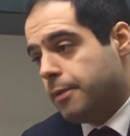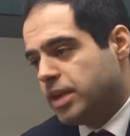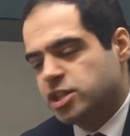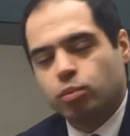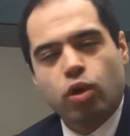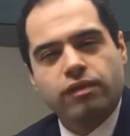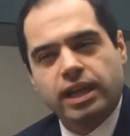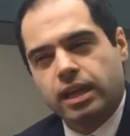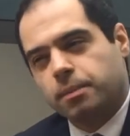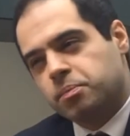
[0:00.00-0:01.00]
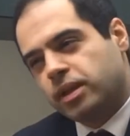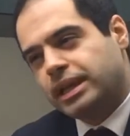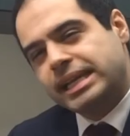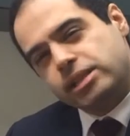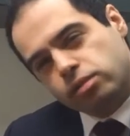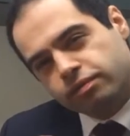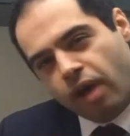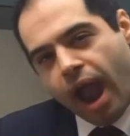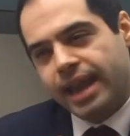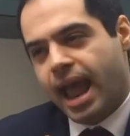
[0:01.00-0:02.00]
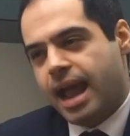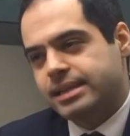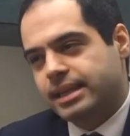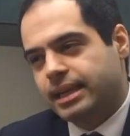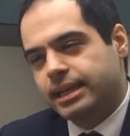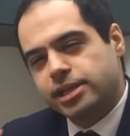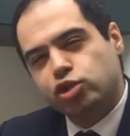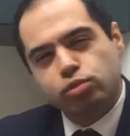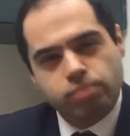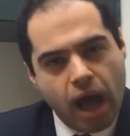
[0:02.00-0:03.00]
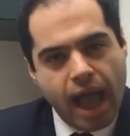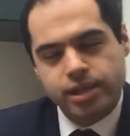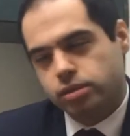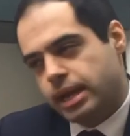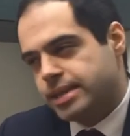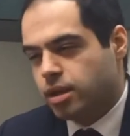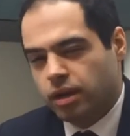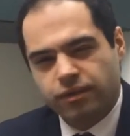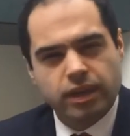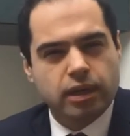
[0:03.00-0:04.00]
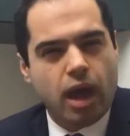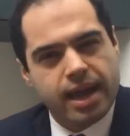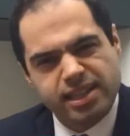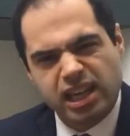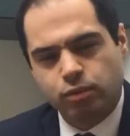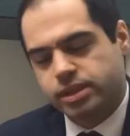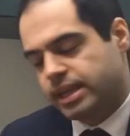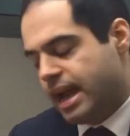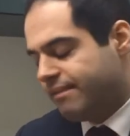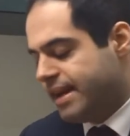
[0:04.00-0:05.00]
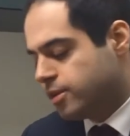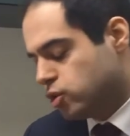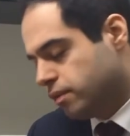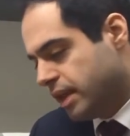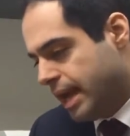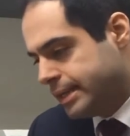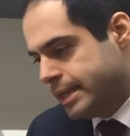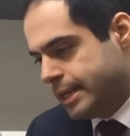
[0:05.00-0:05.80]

It's more of like a lease to finance and a lease to buy. So that's kind of the clientele that would take advantage of that.